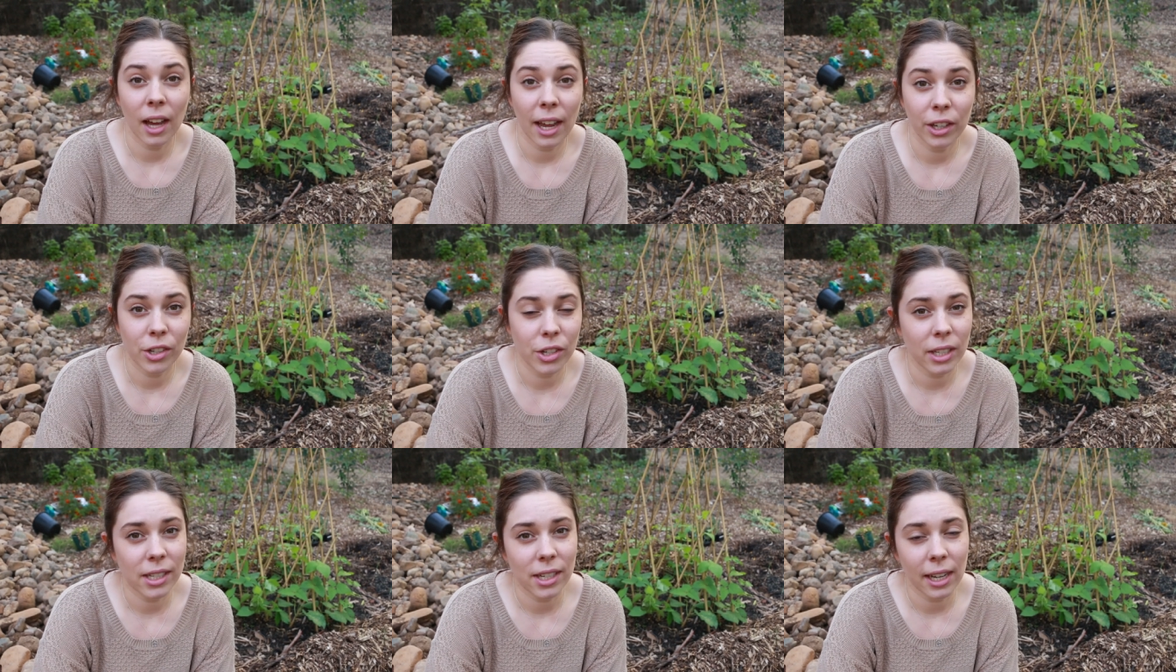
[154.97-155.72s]
I
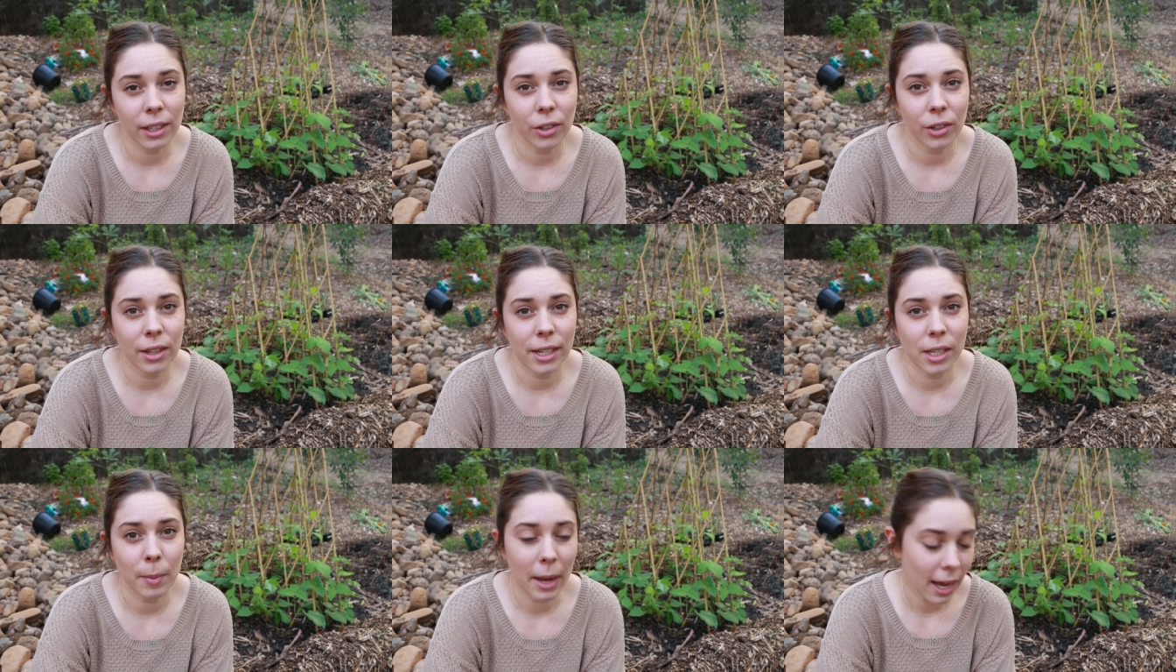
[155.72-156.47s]
usually dilute
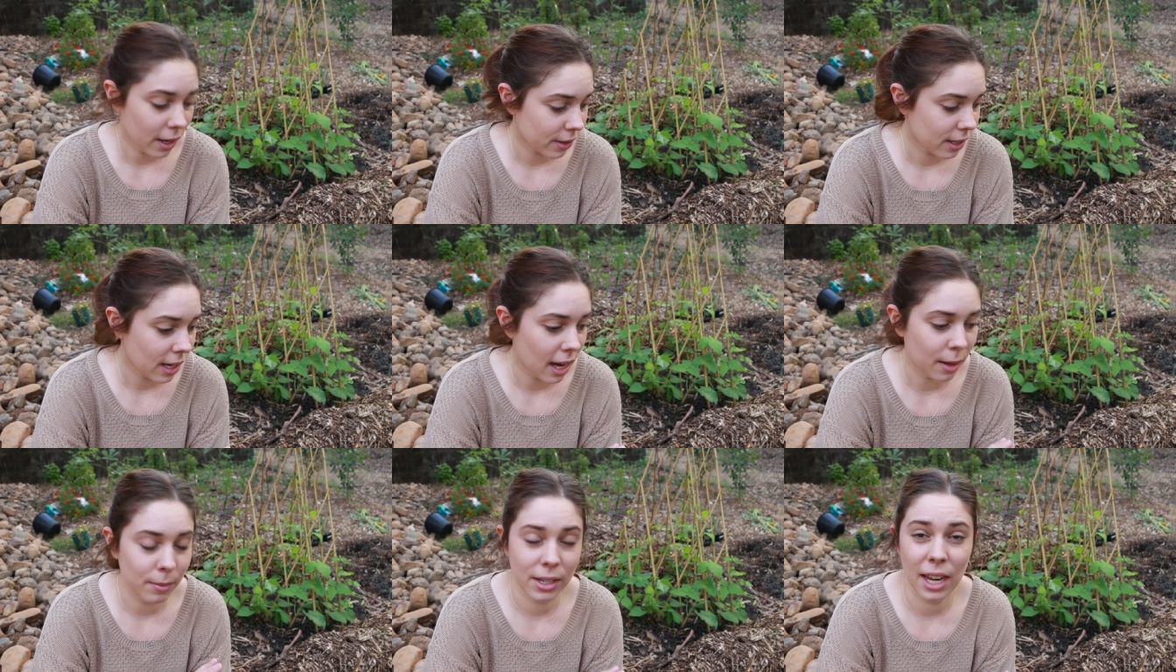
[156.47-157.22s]
this about
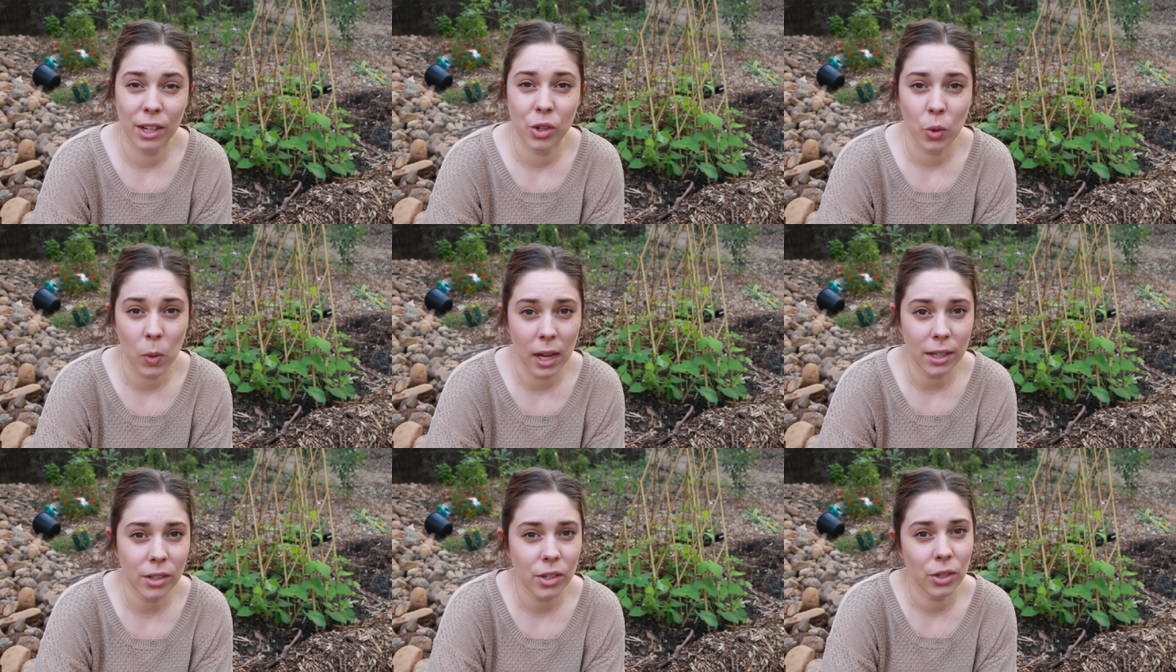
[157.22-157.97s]
um, 10 to
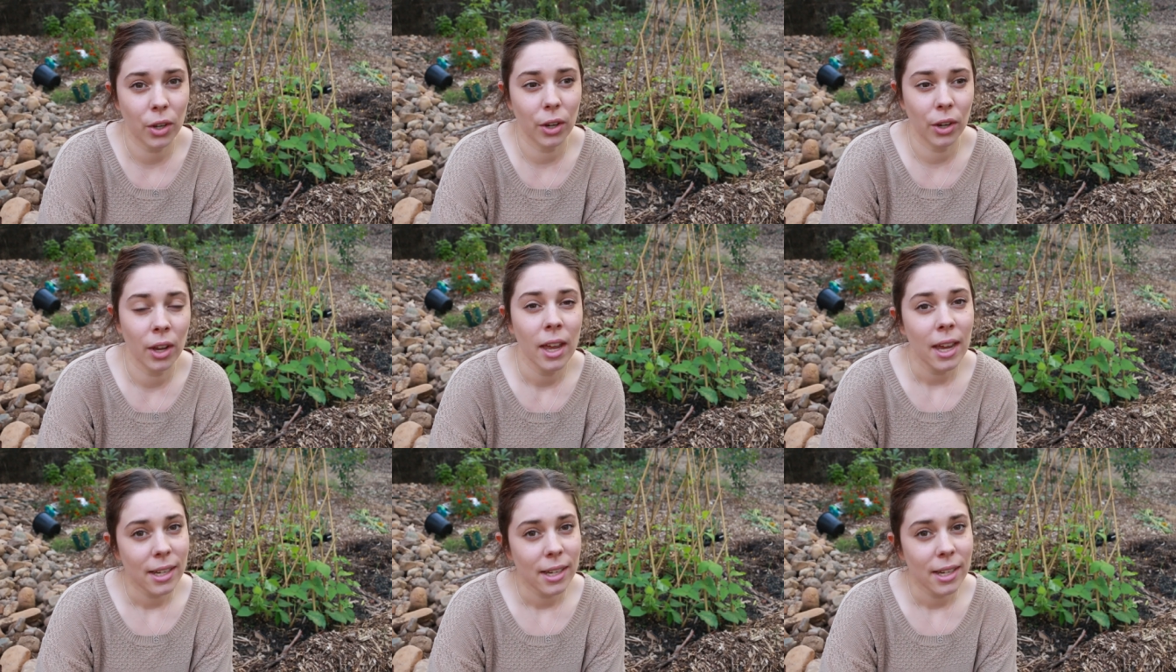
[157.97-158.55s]
1, so